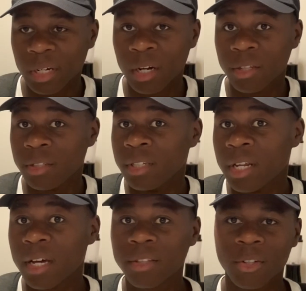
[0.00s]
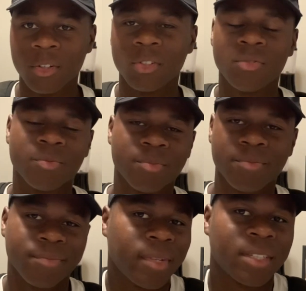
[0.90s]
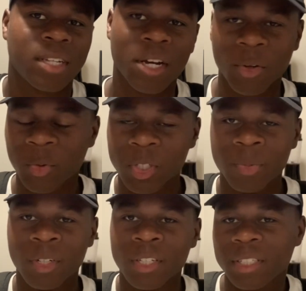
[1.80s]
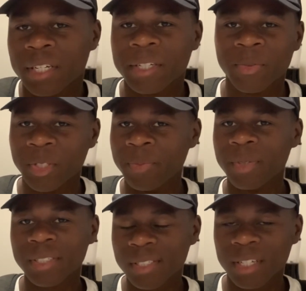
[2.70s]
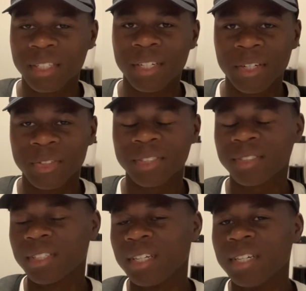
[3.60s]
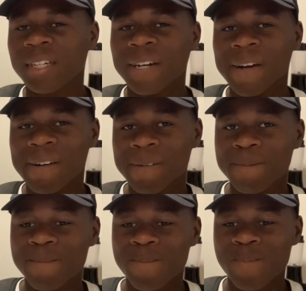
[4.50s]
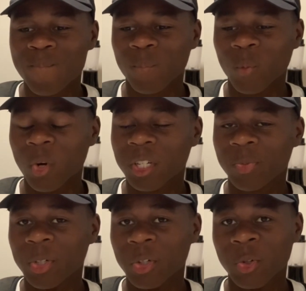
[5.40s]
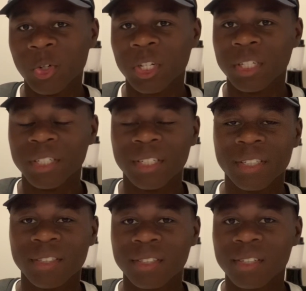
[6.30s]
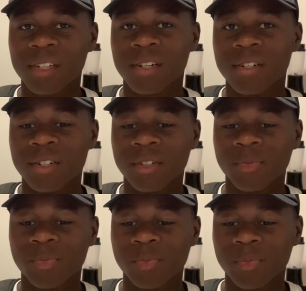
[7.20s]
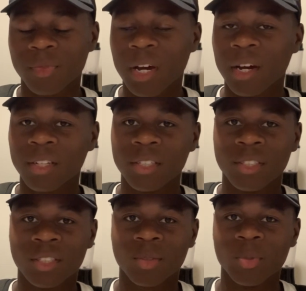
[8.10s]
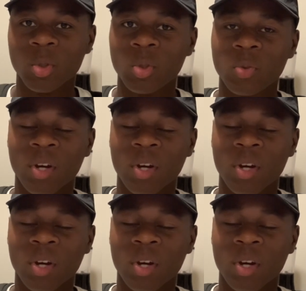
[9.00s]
Other than that though, that's kind of really been it. Y'all ain't really missed nothing else. Work's been going good. The island is smooth.